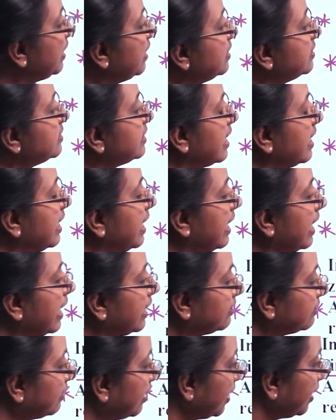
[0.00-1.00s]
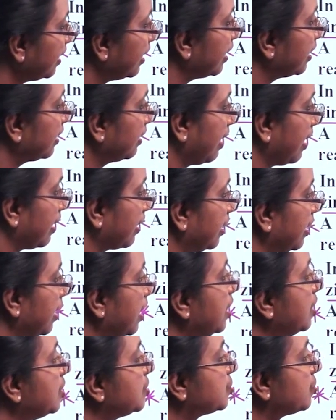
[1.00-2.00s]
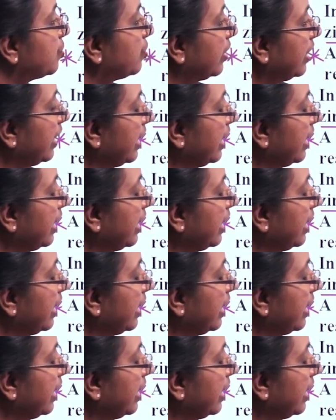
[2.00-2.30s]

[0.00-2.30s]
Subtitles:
means an electric current. So